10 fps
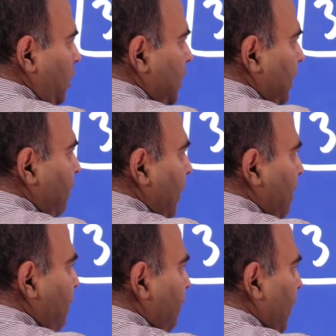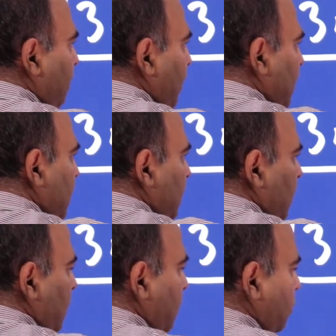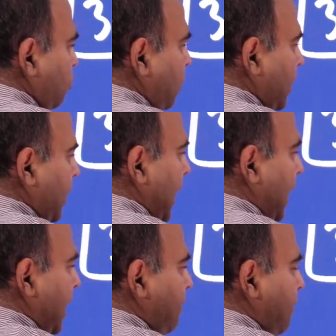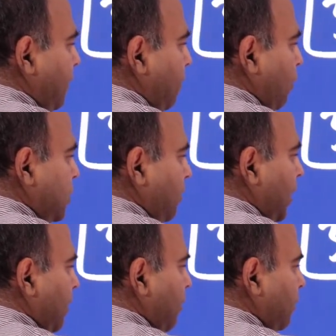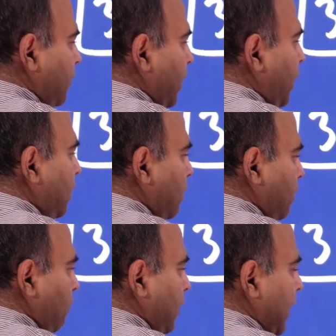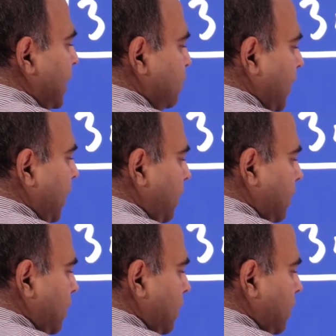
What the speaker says: 1750 plus 200, 1950 was a multiple of 3 with n as 1.